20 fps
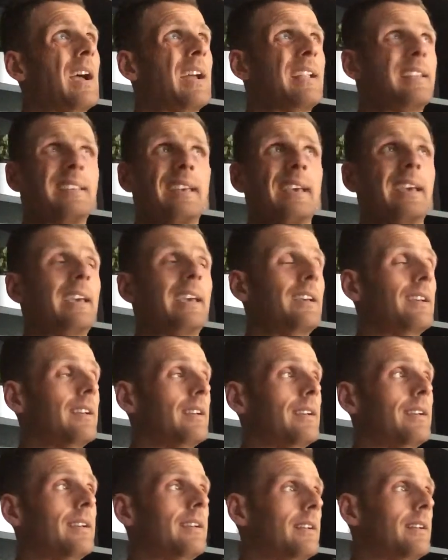yeah,
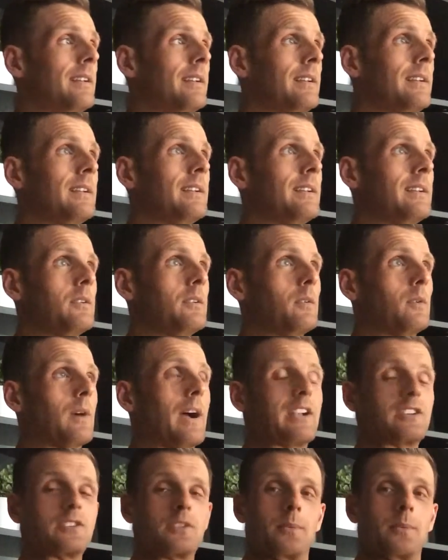I
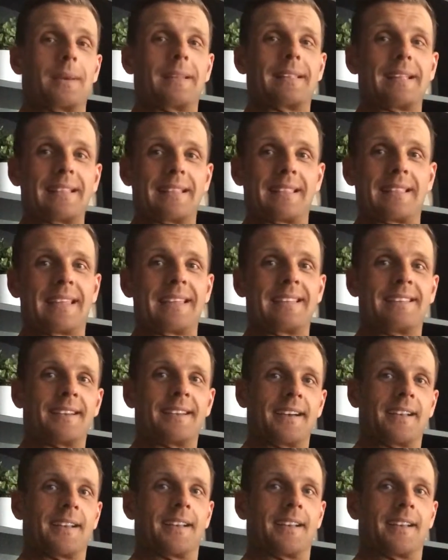actually weighed in lighter